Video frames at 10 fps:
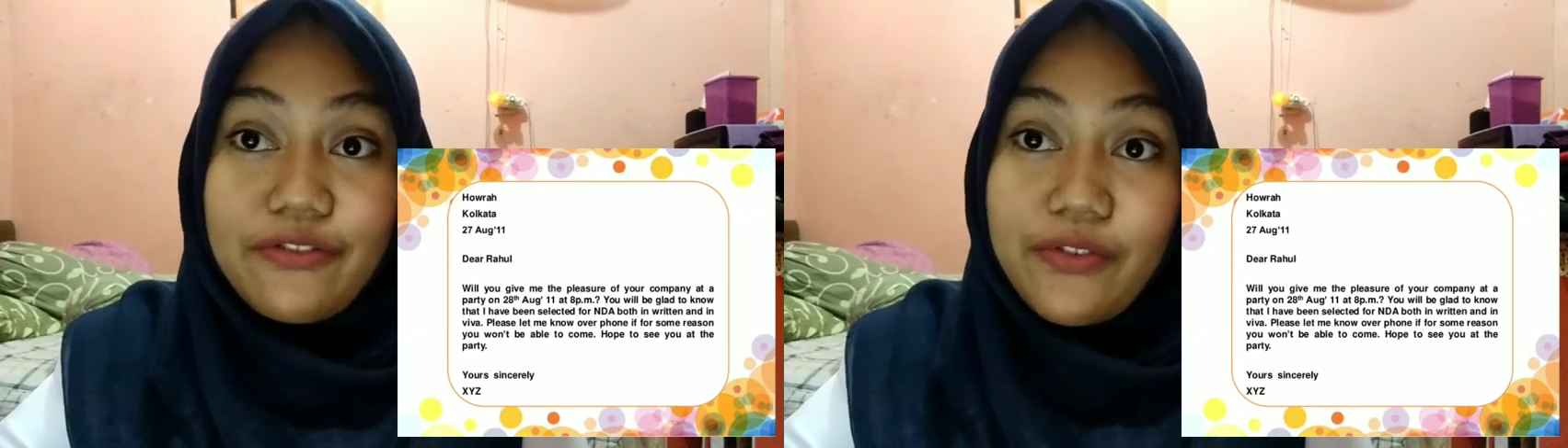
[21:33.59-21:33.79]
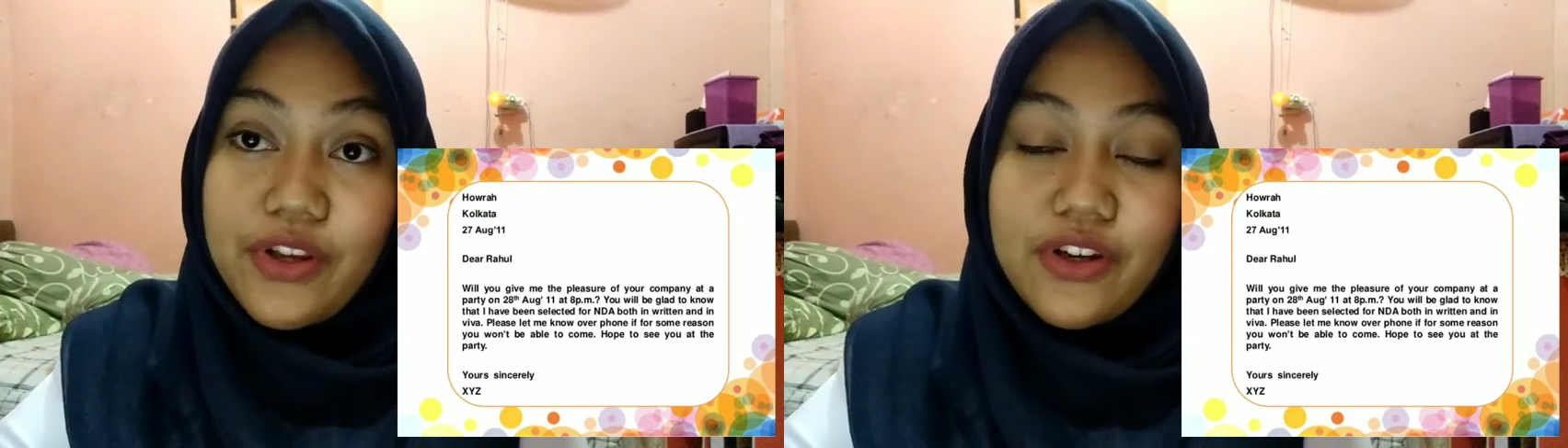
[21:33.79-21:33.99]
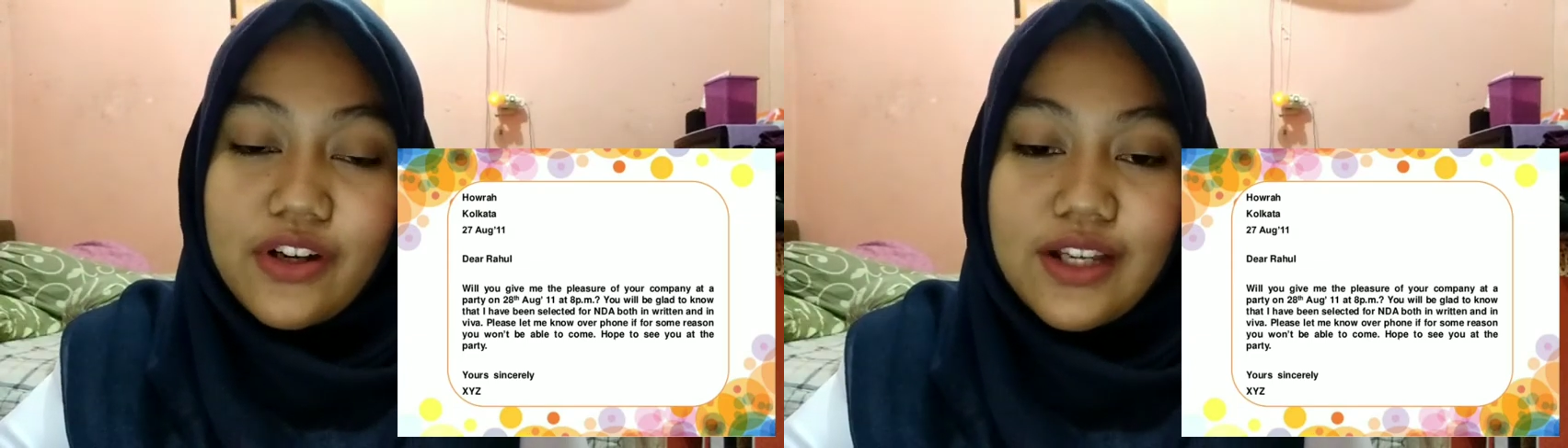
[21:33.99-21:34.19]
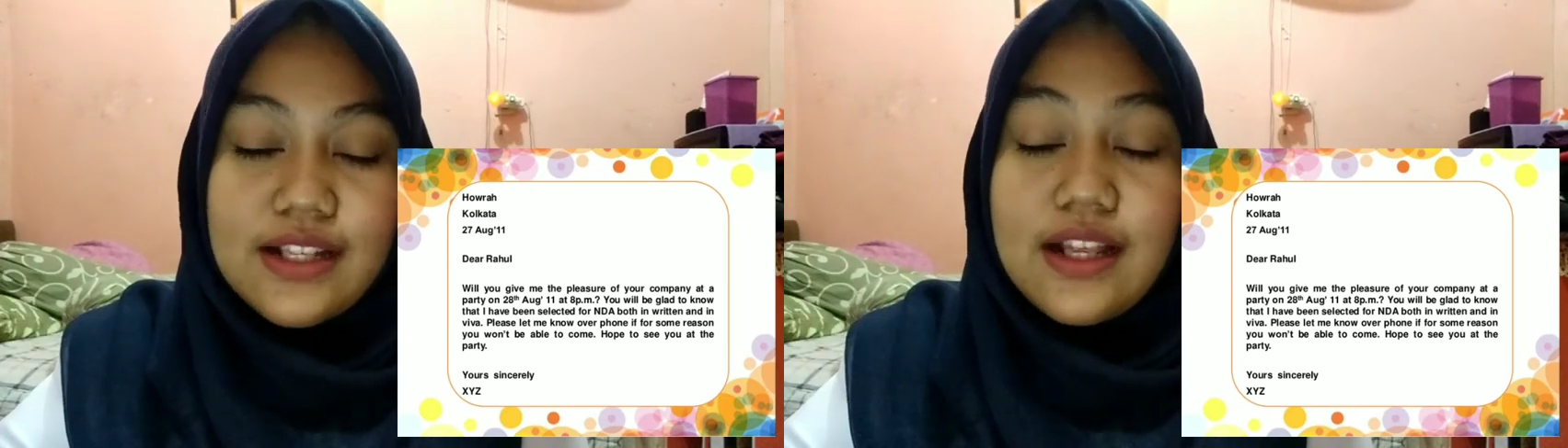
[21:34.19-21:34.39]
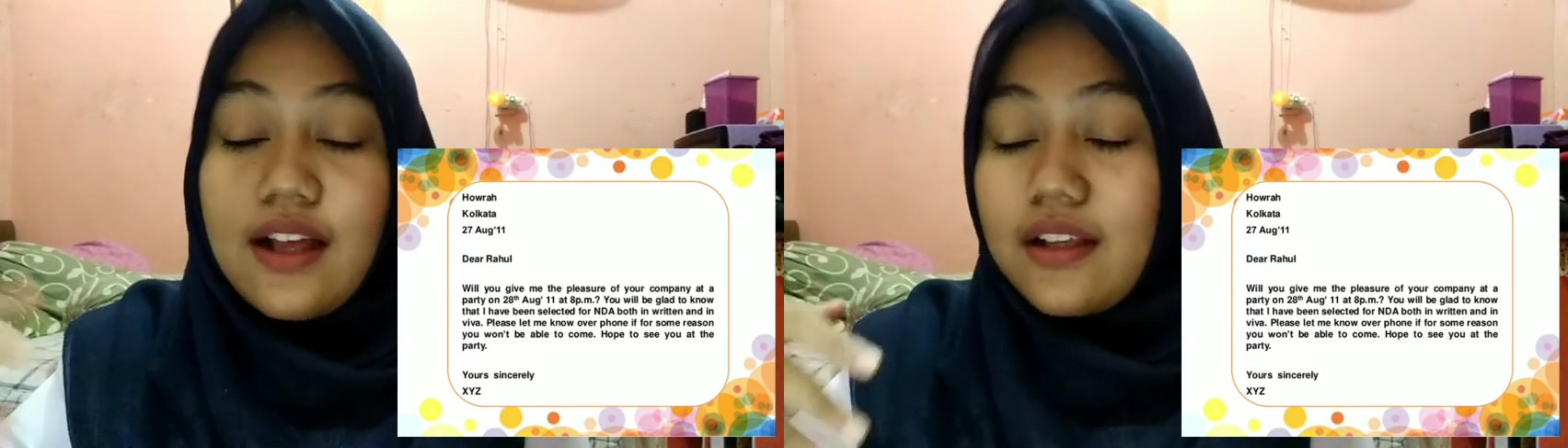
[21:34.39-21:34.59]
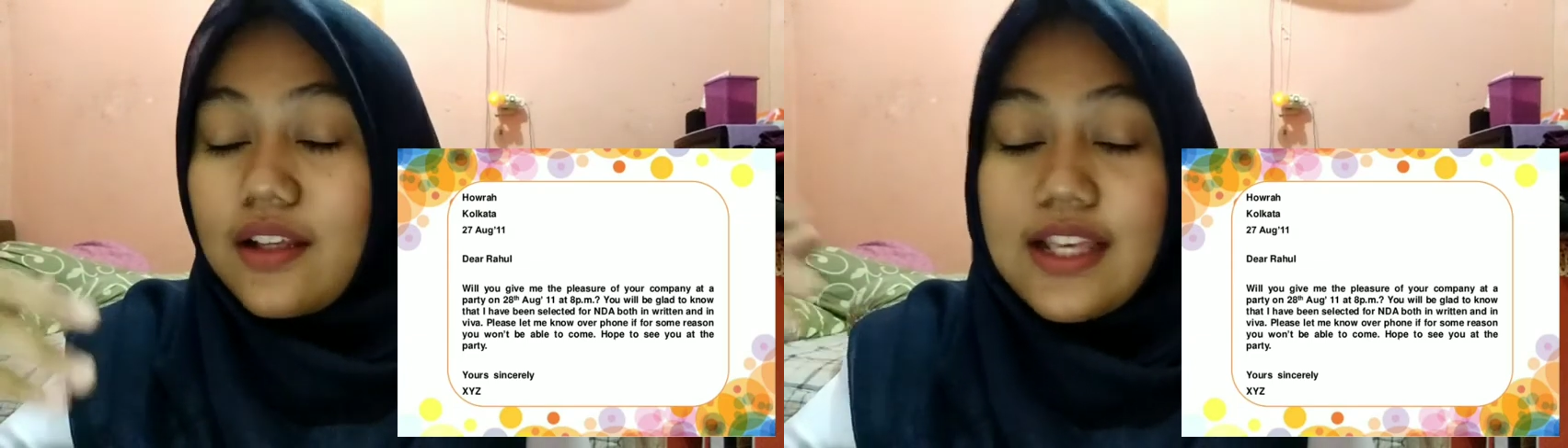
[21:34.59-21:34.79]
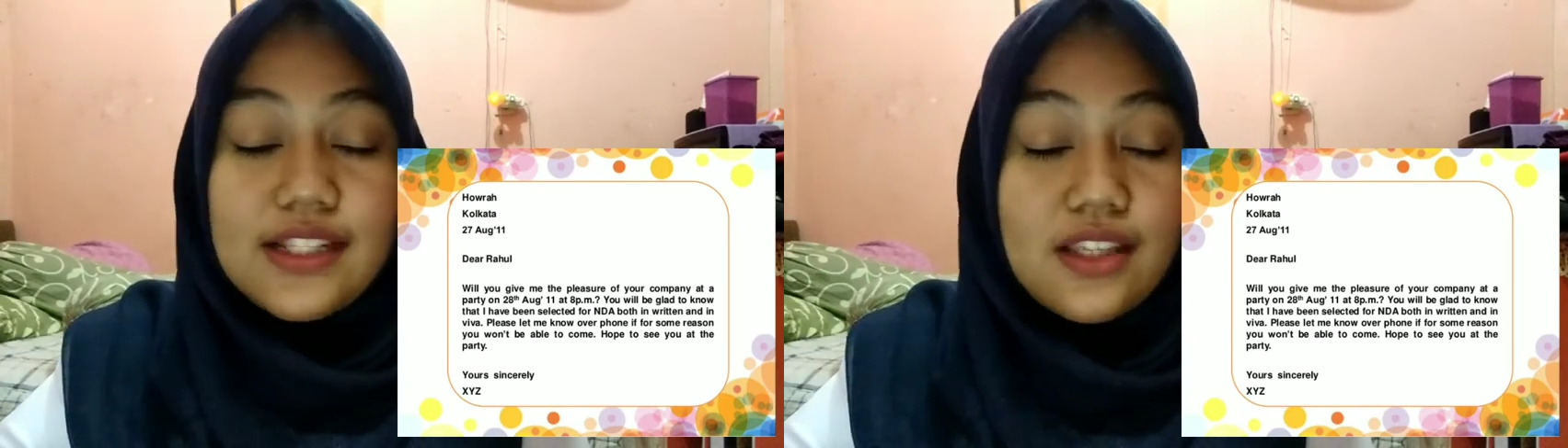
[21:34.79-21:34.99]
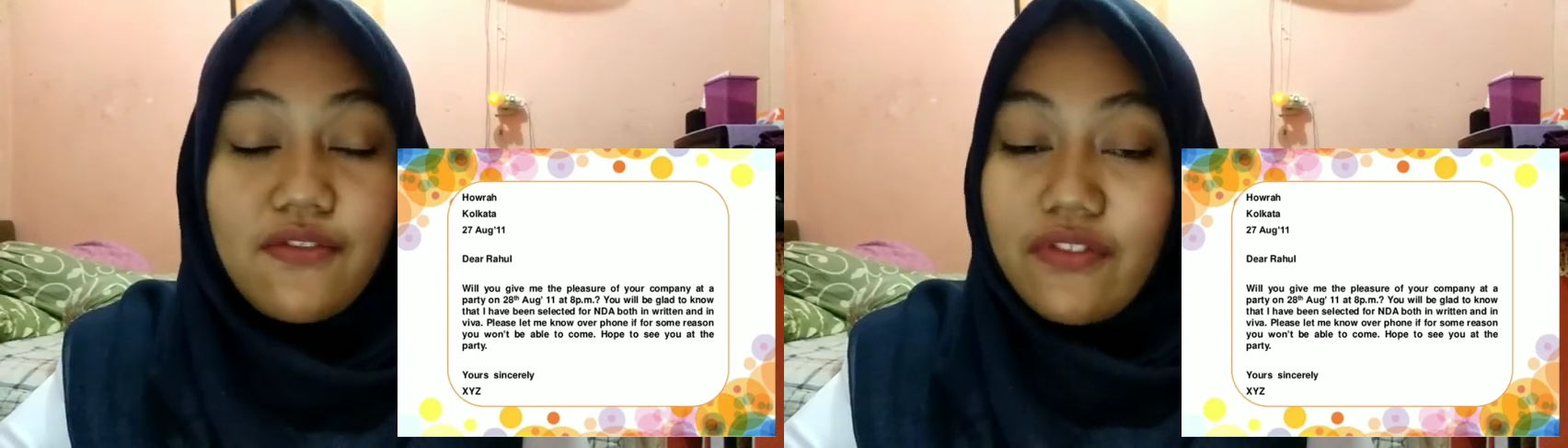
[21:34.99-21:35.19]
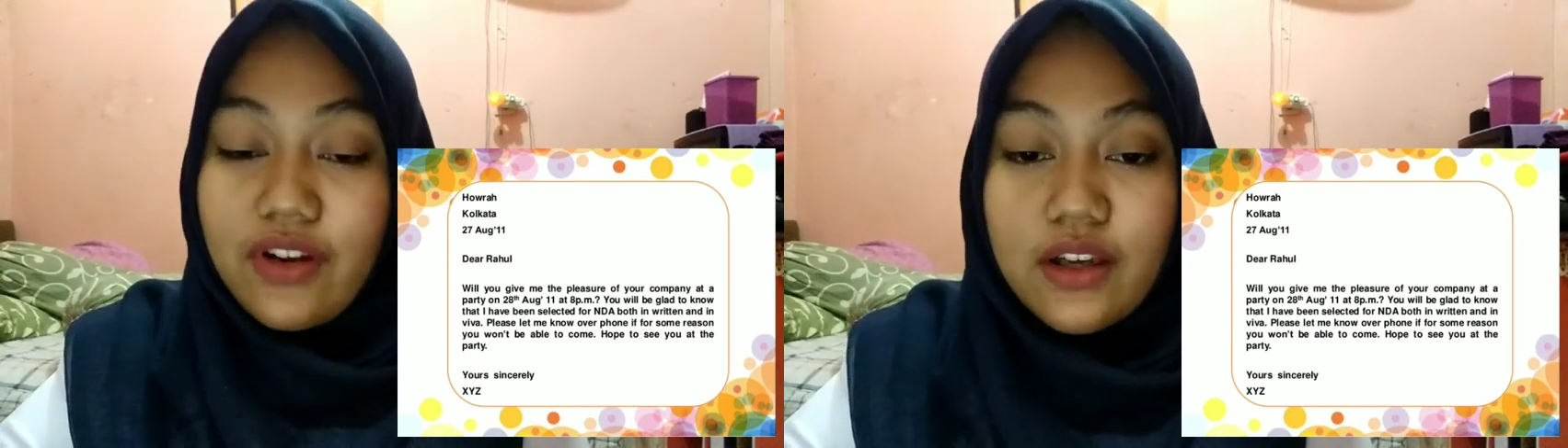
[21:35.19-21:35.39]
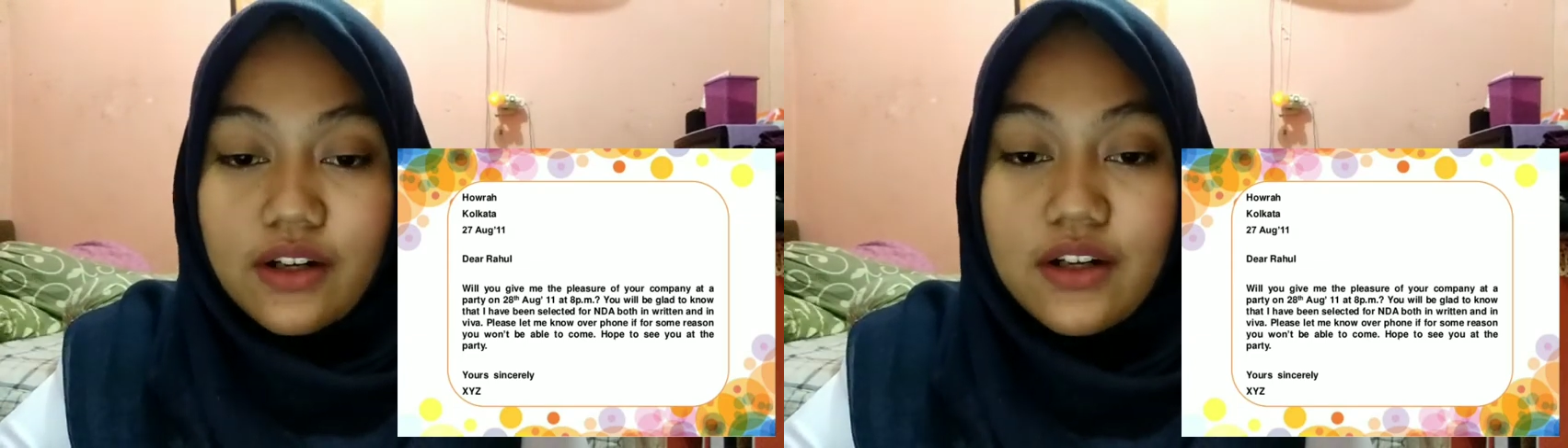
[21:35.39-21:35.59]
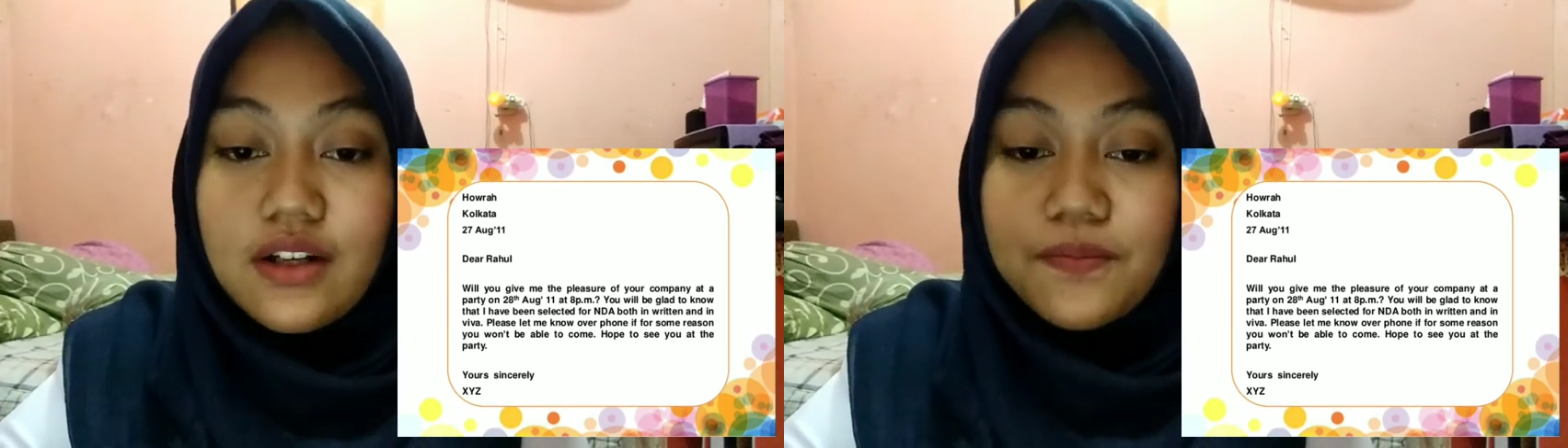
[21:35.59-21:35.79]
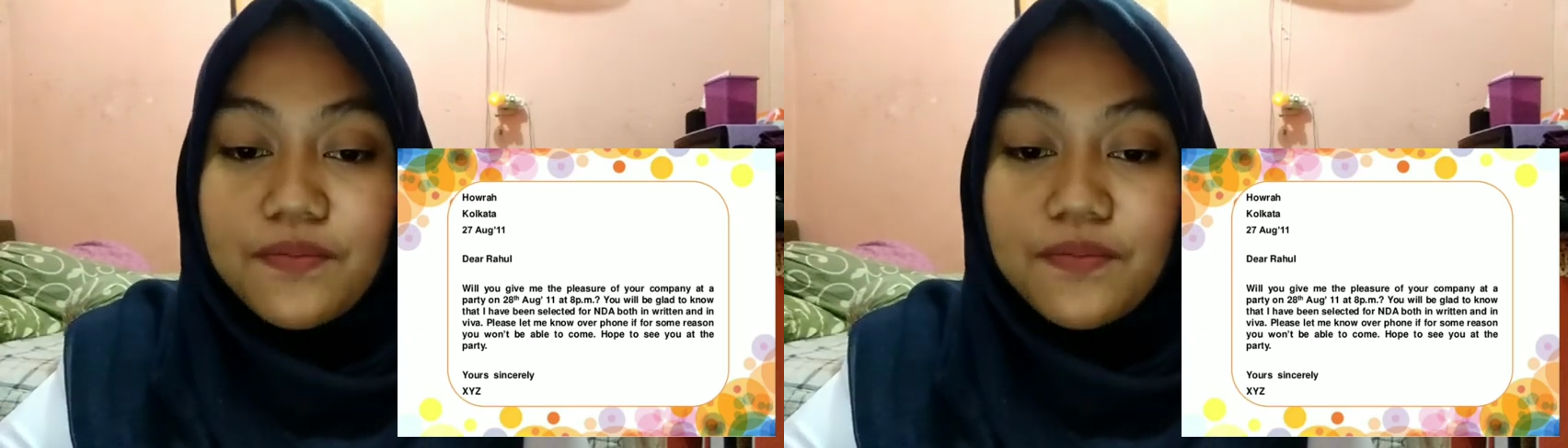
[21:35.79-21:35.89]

freer, it's freer,